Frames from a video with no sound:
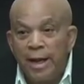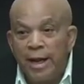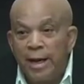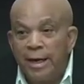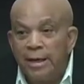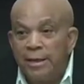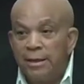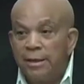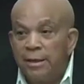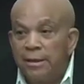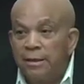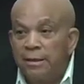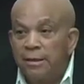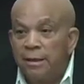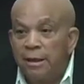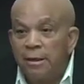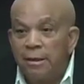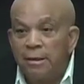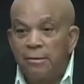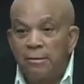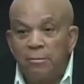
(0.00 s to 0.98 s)
And
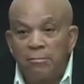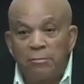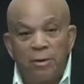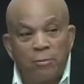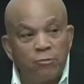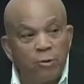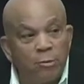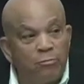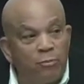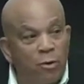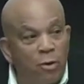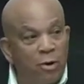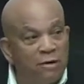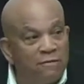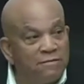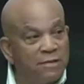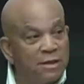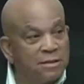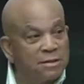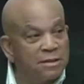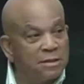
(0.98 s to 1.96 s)
the
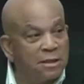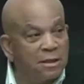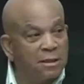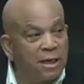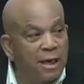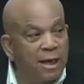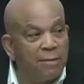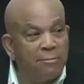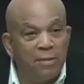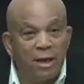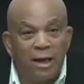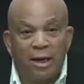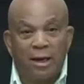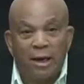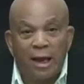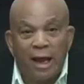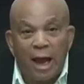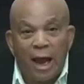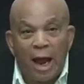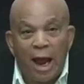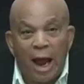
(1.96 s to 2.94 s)
report of this came
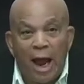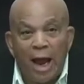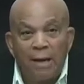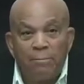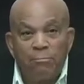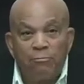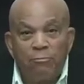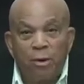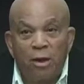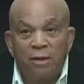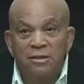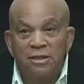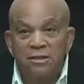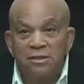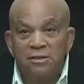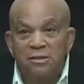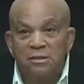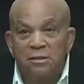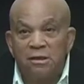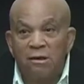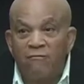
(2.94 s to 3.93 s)
back. I brought
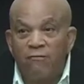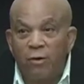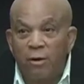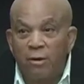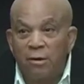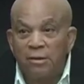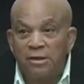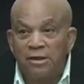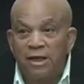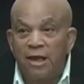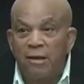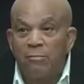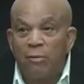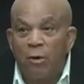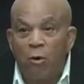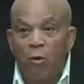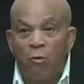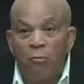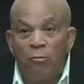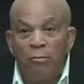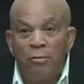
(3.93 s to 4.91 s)
this stuff on a tape
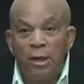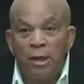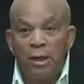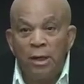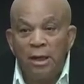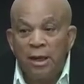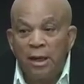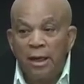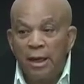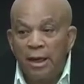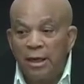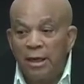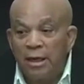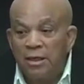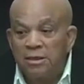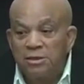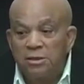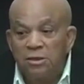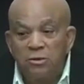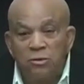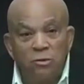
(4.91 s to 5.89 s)
home and
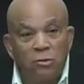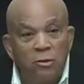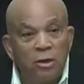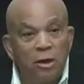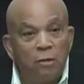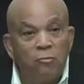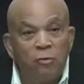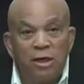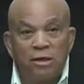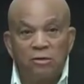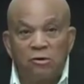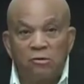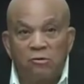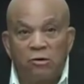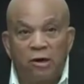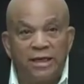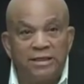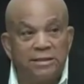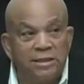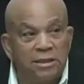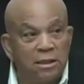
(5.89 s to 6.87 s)
listened to it and went
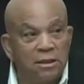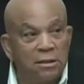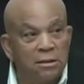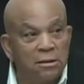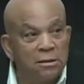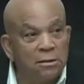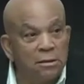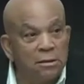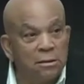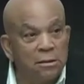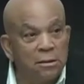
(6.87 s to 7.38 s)
crazy.